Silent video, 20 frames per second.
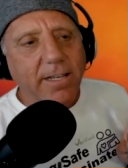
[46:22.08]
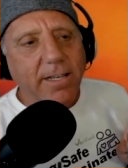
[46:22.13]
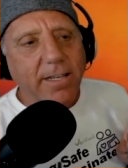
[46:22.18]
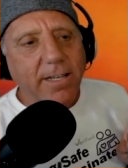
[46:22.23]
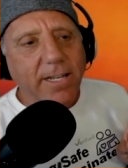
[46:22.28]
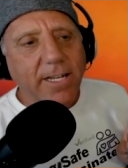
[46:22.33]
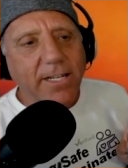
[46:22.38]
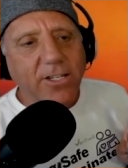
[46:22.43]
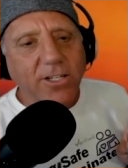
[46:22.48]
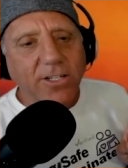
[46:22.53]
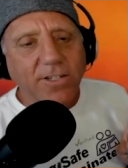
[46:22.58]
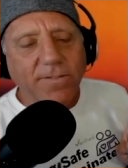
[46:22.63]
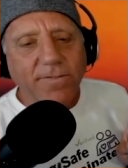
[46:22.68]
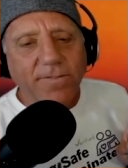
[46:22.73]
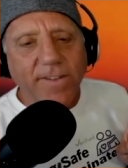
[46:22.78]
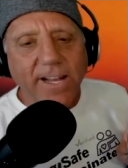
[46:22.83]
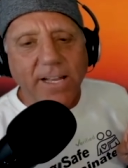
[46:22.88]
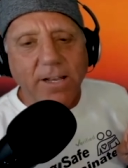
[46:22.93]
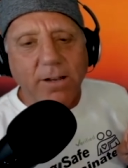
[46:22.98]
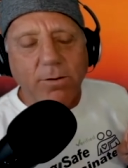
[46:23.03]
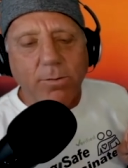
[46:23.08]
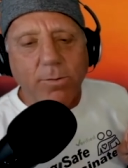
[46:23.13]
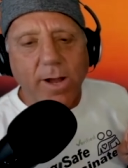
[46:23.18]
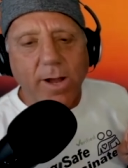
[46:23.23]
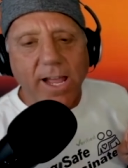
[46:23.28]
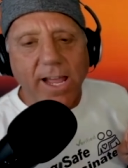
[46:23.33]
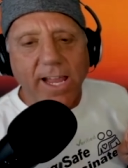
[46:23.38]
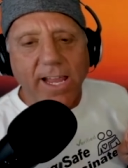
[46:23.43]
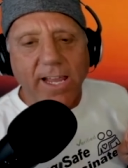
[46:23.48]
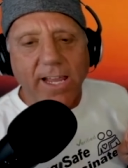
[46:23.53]
it just faded
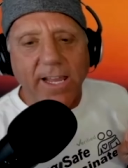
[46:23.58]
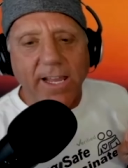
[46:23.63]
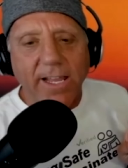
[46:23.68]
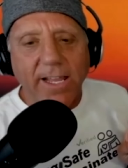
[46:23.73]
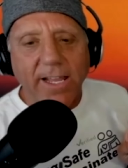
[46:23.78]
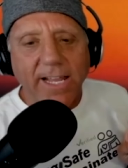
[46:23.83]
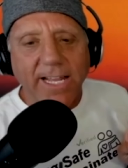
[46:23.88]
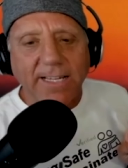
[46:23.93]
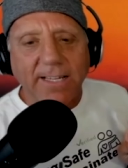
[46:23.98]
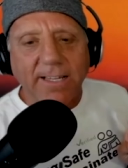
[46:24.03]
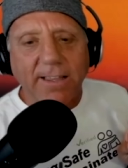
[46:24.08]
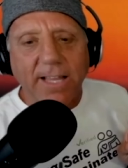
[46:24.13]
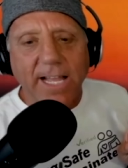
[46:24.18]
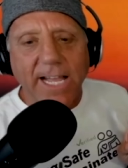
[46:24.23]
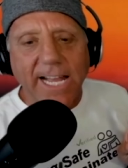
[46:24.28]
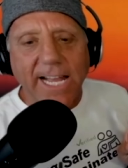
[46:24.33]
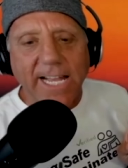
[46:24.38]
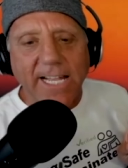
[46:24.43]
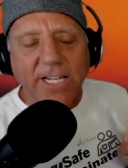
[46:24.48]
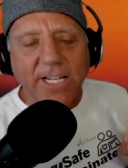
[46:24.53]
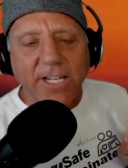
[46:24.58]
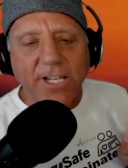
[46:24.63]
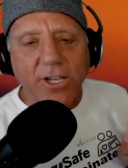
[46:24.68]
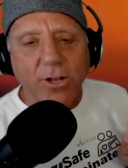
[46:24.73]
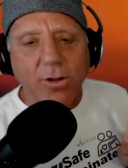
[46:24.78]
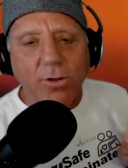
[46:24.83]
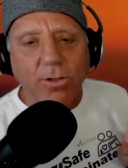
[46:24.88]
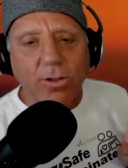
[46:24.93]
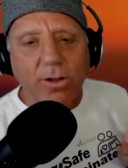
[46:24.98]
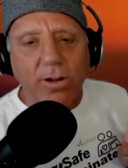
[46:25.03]
away. Its light could
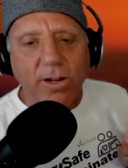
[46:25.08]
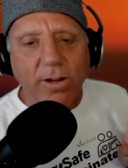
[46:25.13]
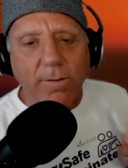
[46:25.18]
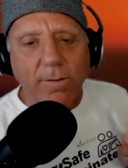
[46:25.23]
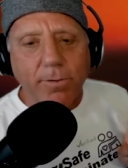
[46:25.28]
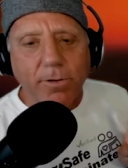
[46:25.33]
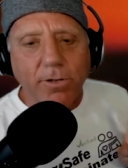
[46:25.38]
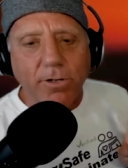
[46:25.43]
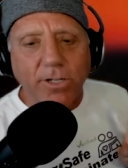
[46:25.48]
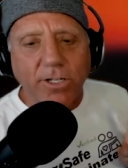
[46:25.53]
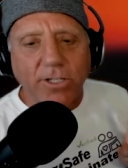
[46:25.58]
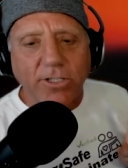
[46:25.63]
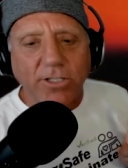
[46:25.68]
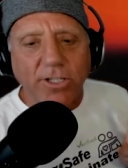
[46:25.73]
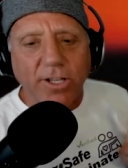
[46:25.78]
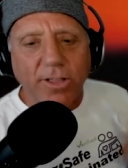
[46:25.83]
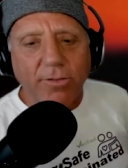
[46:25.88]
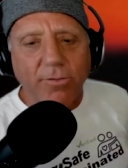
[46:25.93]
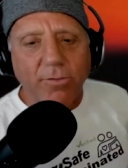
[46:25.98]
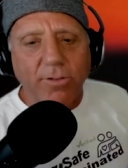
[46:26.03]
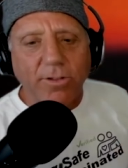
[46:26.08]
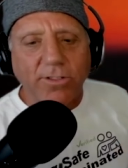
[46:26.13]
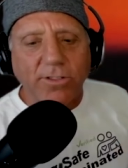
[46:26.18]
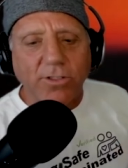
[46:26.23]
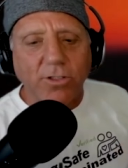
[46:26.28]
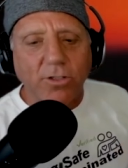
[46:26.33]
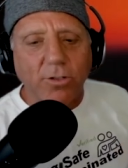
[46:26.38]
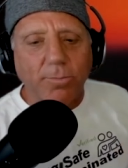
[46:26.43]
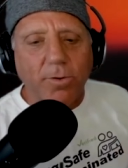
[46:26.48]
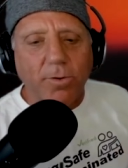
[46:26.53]
no longer push through the
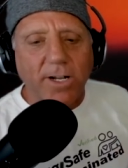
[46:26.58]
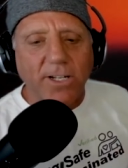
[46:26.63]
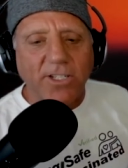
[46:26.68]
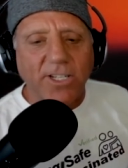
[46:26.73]
soup. Watch